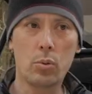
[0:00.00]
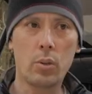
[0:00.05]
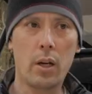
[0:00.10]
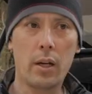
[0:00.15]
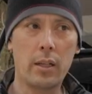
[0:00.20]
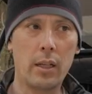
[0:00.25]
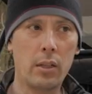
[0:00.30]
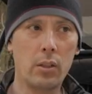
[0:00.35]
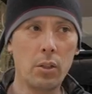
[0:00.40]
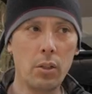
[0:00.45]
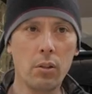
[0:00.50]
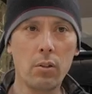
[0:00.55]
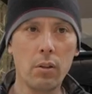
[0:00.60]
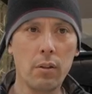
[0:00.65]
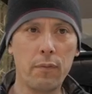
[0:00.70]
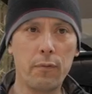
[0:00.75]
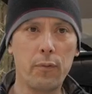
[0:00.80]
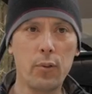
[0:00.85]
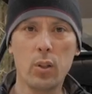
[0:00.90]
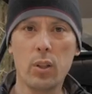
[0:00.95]
tight. I
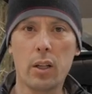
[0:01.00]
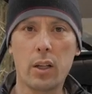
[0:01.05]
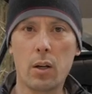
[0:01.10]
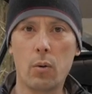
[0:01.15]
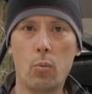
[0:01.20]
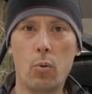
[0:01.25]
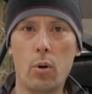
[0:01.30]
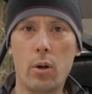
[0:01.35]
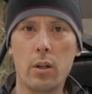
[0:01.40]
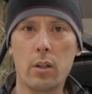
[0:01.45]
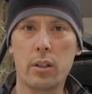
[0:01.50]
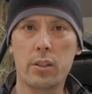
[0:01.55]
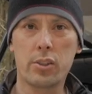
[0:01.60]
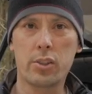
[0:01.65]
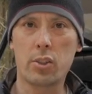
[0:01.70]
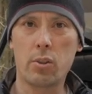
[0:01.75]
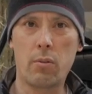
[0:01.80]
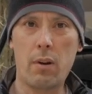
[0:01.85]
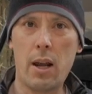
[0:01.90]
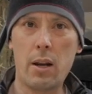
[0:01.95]
literally feel like I'm wearing like
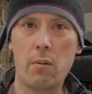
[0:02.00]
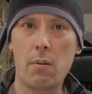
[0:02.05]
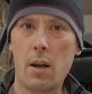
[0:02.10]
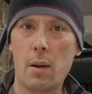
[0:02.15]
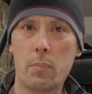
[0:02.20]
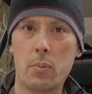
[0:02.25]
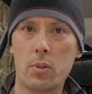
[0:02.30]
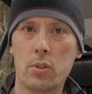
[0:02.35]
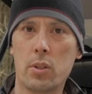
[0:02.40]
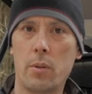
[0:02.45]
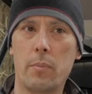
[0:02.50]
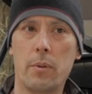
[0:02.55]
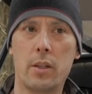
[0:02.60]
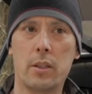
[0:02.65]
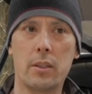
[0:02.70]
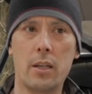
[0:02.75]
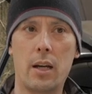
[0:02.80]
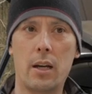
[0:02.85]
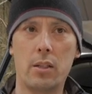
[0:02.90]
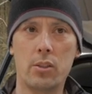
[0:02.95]
saran wrap or something
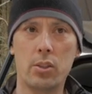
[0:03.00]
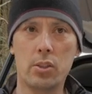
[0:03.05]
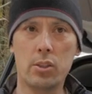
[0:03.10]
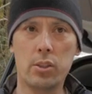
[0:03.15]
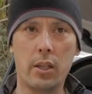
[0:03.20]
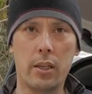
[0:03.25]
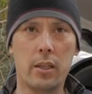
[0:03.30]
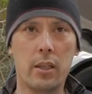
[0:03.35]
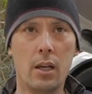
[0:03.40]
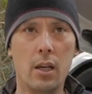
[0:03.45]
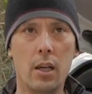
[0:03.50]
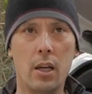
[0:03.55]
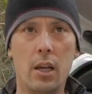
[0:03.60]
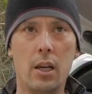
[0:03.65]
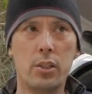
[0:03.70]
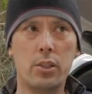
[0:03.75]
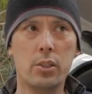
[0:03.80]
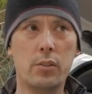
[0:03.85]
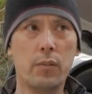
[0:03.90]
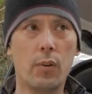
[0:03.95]
like that.
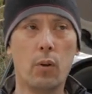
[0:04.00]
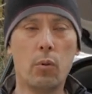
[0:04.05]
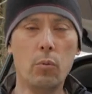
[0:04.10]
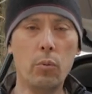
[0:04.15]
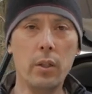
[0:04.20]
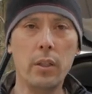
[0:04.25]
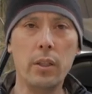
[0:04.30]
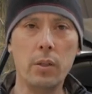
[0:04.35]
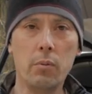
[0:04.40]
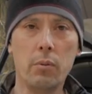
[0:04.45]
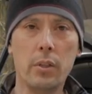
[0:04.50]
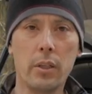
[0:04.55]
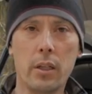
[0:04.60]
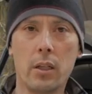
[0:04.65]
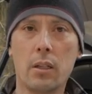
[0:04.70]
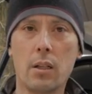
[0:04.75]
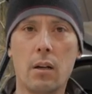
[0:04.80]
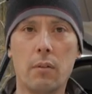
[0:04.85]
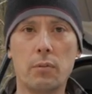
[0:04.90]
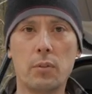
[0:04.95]
It just felt really, really
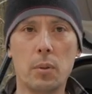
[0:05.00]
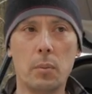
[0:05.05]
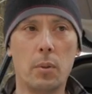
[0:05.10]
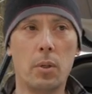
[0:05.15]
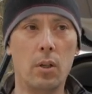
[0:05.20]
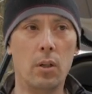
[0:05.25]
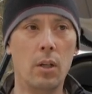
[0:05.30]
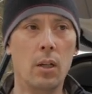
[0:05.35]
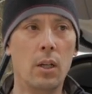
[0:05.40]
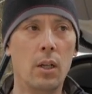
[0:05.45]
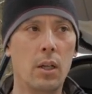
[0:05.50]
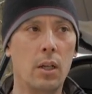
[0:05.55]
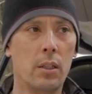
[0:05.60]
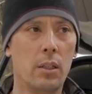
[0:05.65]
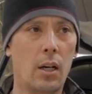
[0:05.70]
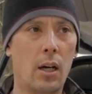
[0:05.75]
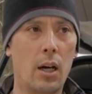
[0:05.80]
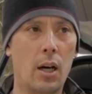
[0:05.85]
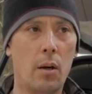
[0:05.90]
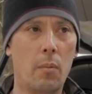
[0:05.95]
uncomfortable,
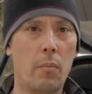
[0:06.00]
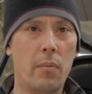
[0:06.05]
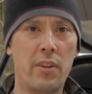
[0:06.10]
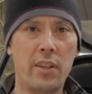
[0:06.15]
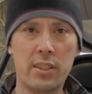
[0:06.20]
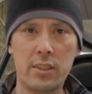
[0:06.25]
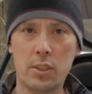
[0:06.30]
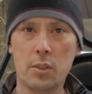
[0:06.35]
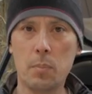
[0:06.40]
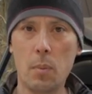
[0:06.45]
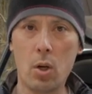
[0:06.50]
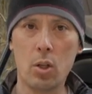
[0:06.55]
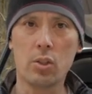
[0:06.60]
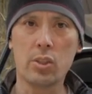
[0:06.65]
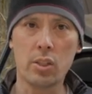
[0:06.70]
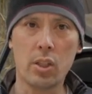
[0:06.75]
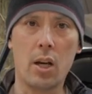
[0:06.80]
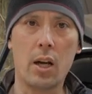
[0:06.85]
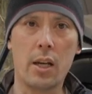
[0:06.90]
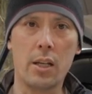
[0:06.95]
this small
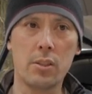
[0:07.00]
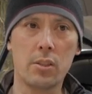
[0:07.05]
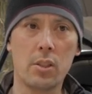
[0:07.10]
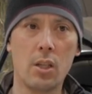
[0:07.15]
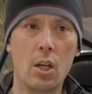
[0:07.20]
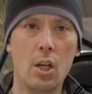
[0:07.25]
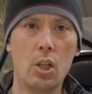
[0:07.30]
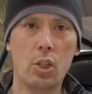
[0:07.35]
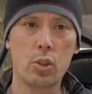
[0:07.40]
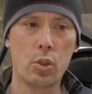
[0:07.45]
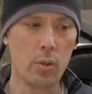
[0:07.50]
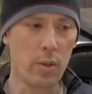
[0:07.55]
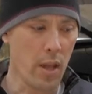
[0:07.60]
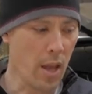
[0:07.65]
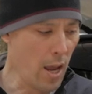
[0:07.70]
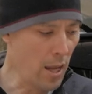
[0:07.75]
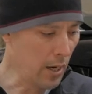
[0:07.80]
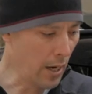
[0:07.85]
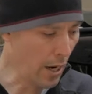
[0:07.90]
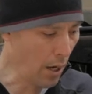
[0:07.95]
size. So
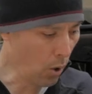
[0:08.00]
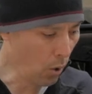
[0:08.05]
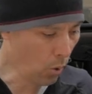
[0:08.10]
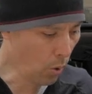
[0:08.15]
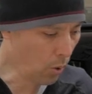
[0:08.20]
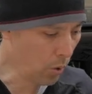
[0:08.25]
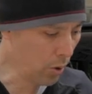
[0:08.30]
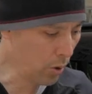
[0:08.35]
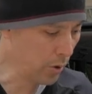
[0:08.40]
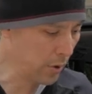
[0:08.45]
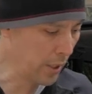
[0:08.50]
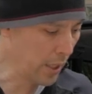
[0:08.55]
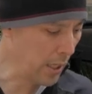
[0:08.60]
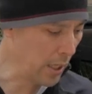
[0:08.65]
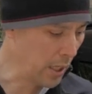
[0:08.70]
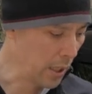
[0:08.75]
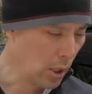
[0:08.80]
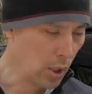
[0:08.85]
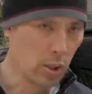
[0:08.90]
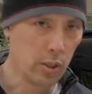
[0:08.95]
then I ordered
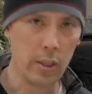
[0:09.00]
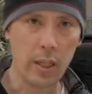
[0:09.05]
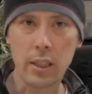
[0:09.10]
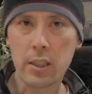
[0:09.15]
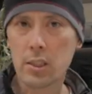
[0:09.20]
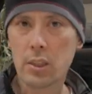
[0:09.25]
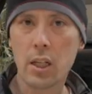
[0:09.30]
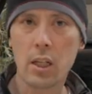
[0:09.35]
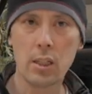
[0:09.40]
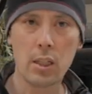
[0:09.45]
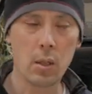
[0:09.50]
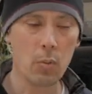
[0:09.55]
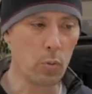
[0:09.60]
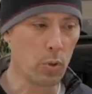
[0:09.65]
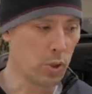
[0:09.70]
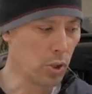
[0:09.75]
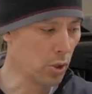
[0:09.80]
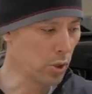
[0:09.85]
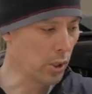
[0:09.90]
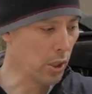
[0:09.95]
the next size up,
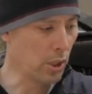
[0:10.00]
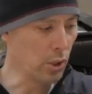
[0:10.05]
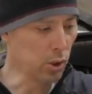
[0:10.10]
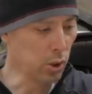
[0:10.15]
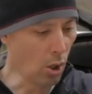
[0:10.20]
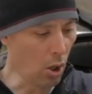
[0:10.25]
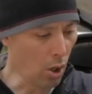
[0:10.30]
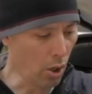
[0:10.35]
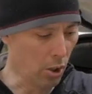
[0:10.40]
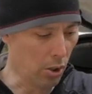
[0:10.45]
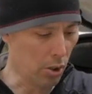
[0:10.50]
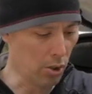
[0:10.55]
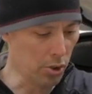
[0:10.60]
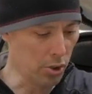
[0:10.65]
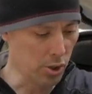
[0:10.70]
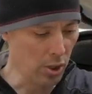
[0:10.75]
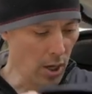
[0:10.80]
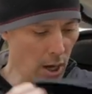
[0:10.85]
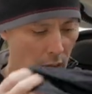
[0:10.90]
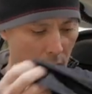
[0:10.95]
which is the
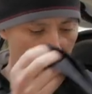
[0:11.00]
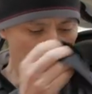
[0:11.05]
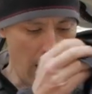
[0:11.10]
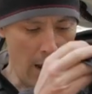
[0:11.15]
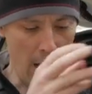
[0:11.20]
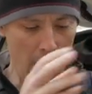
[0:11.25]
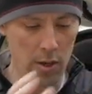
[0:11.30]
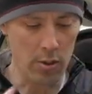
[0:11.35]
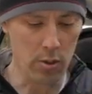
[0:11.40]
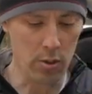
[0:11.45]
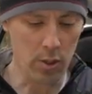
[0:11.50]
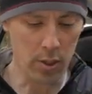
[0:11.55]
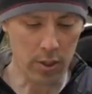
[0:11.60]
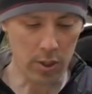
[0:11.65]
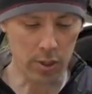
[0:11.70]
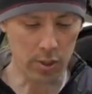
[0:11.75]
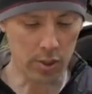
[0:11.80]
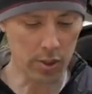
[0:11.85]
large. And you can